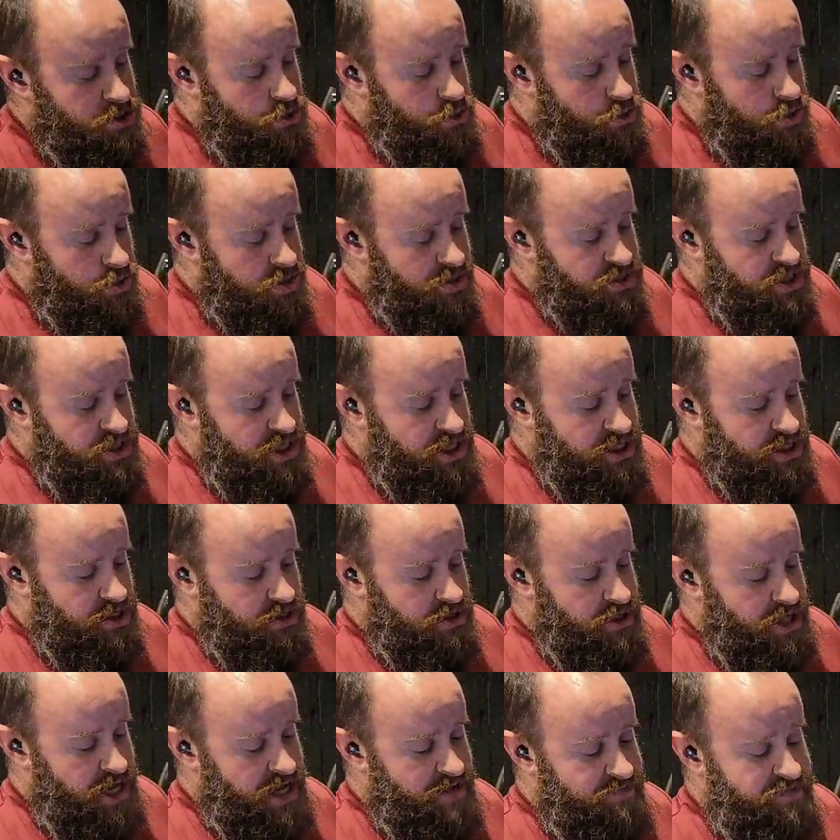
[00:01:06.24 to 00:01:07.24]
you want to take
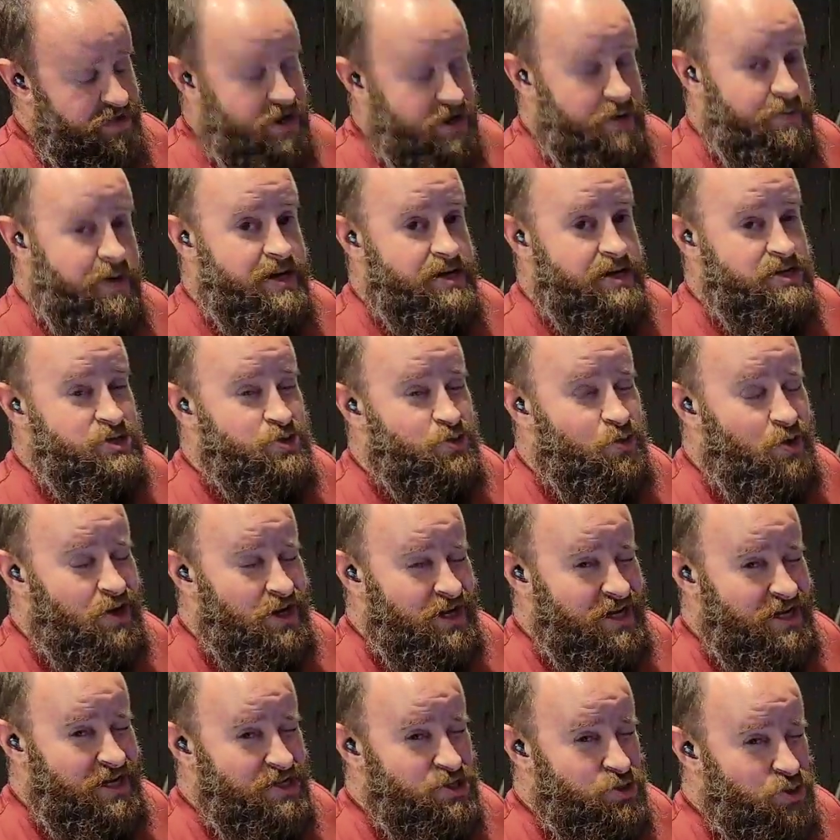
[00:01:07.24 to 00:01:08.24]
your knife at about a
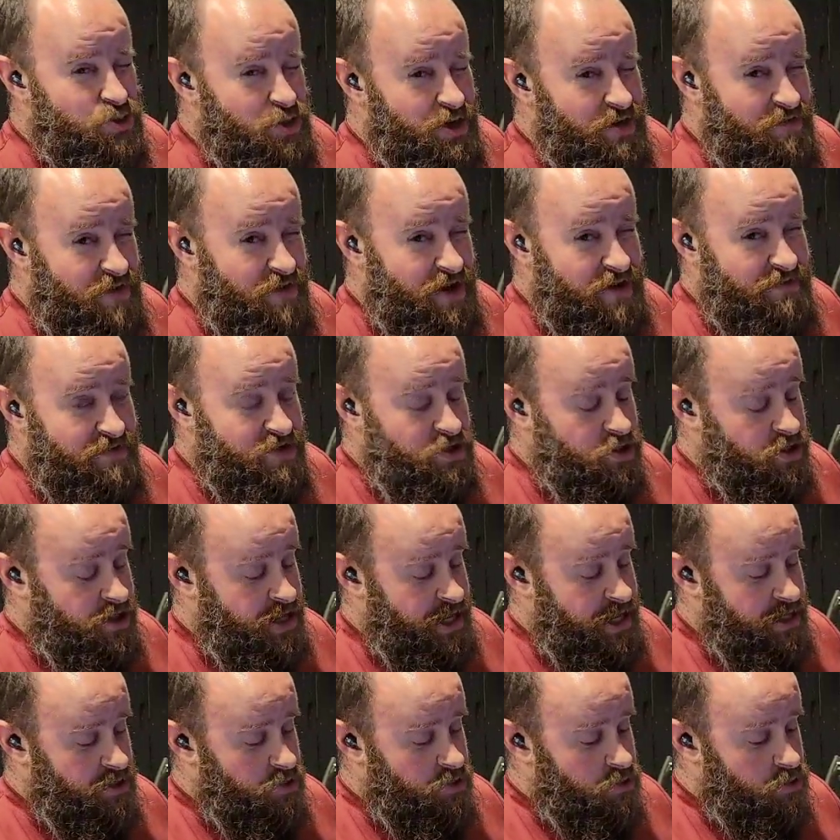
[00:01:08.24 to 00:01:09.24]
20 to 25
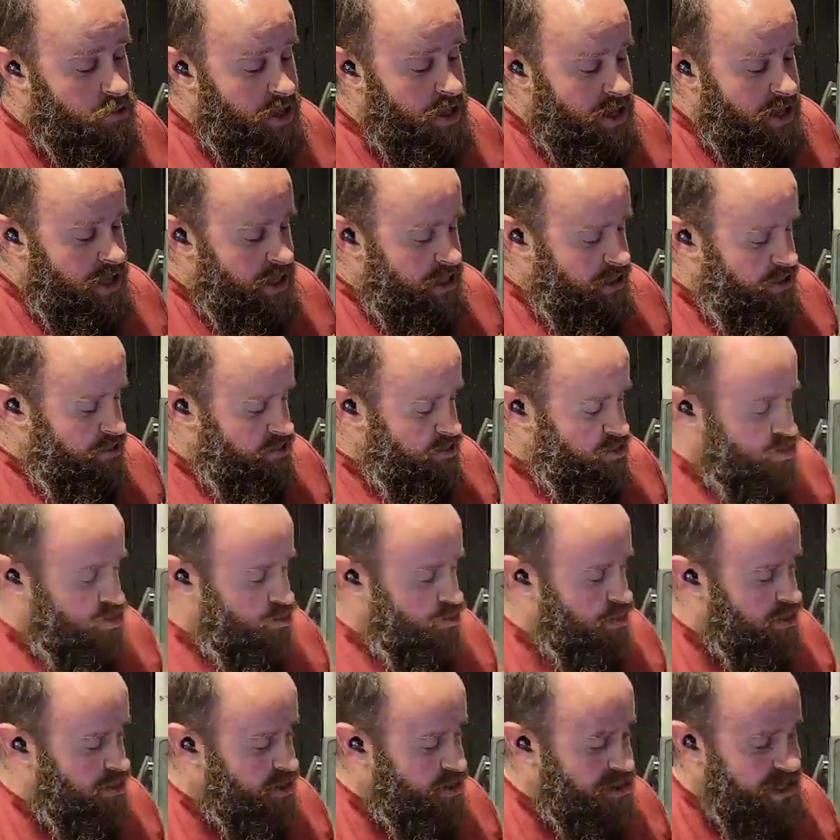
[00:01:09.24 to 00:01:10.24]
degree angle, and you just
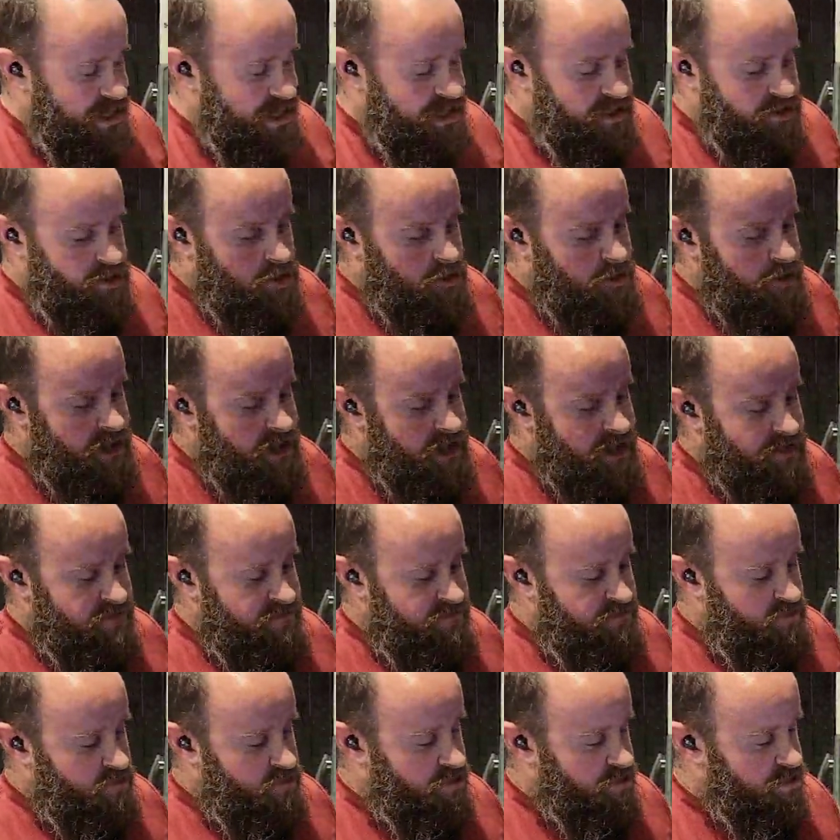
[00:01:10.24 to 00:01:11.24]
want to kind of go back and
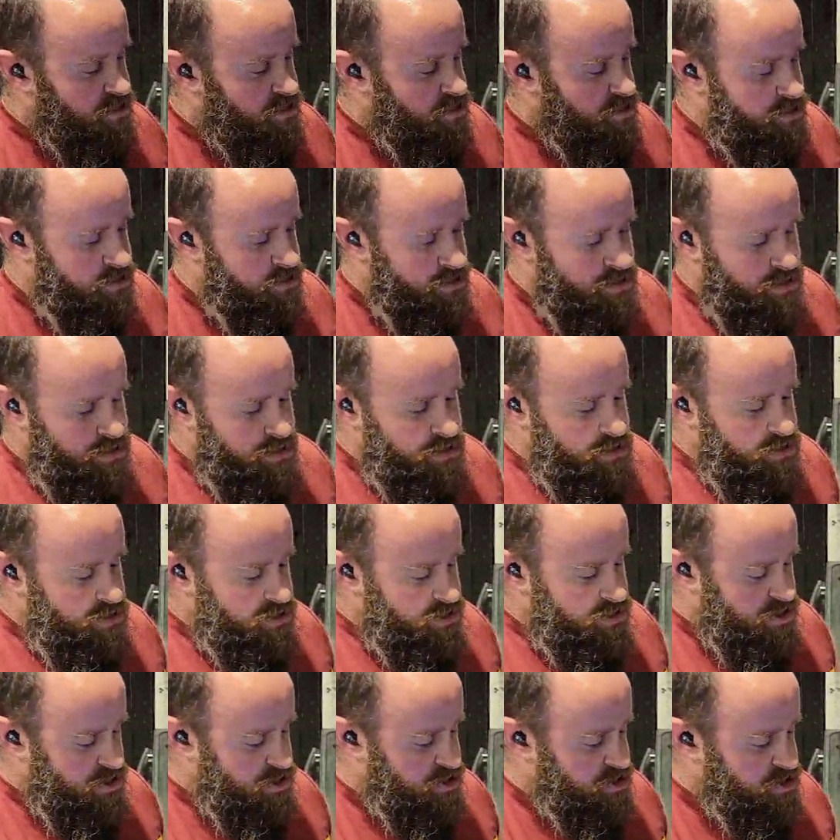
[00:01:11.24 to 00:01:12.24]
forth.
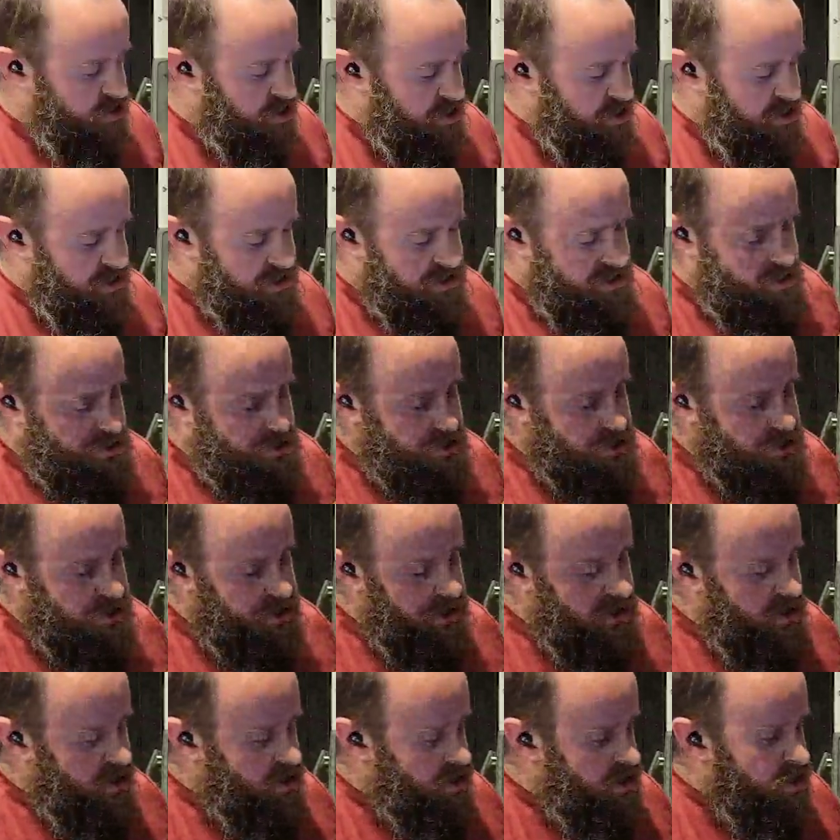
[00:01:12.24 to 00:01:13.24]
Just like
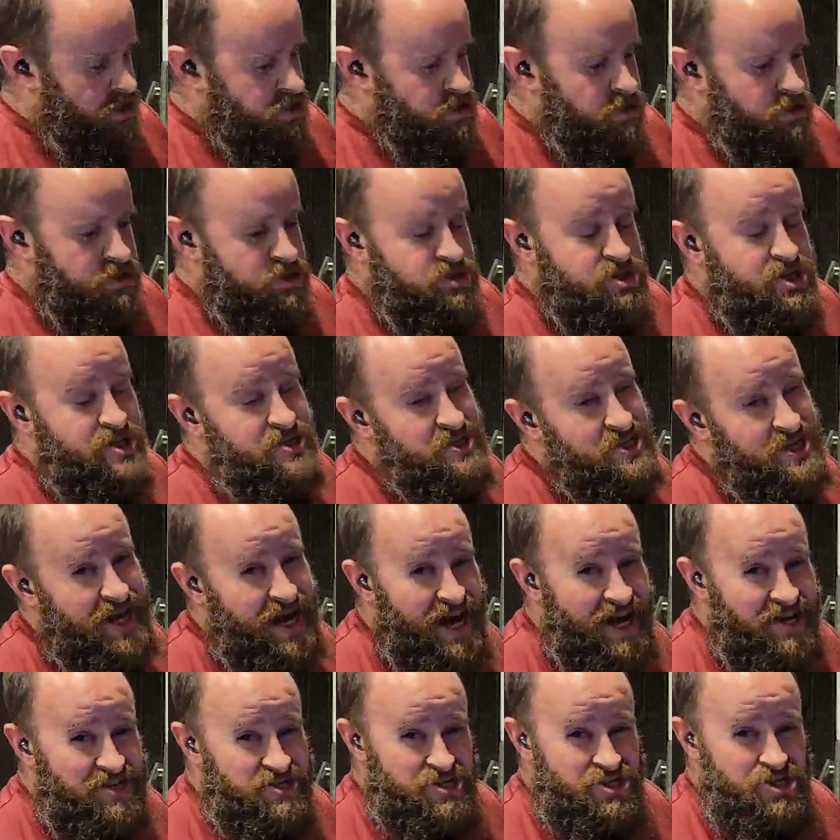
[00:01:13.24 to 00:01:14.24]
this. So this doesn't
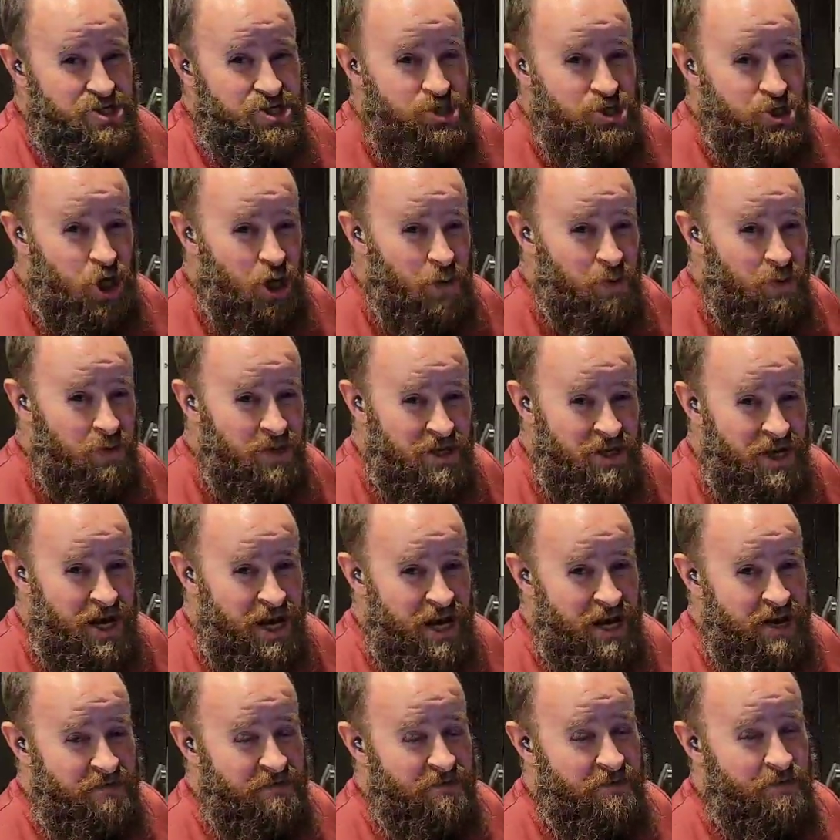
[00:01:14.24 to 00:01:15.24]
actually sharpen the
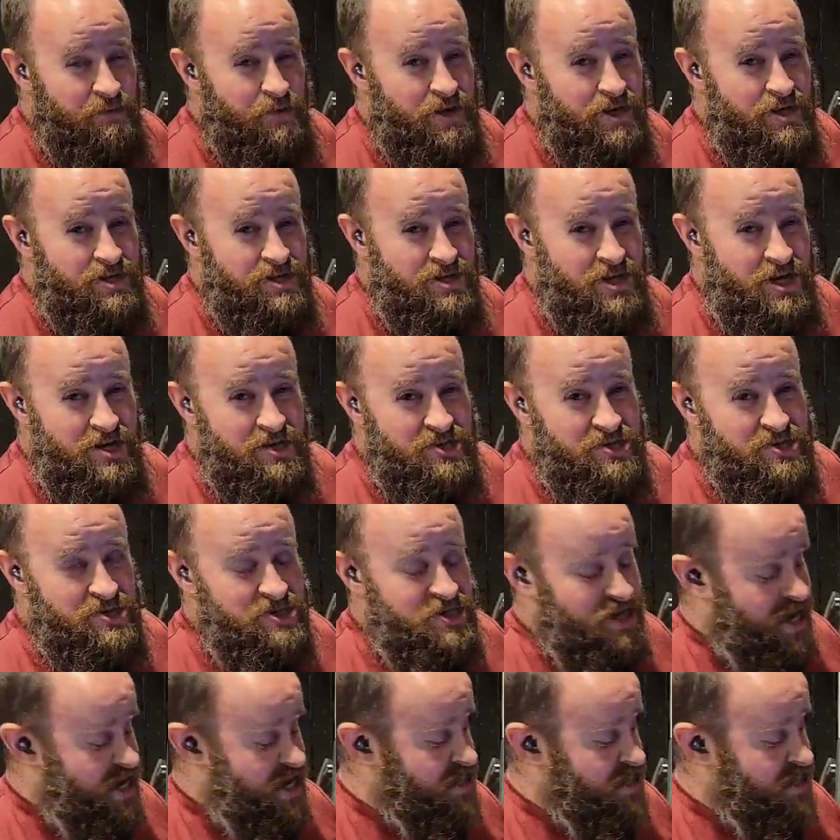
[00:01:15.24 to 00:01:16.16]
knife. What it does is it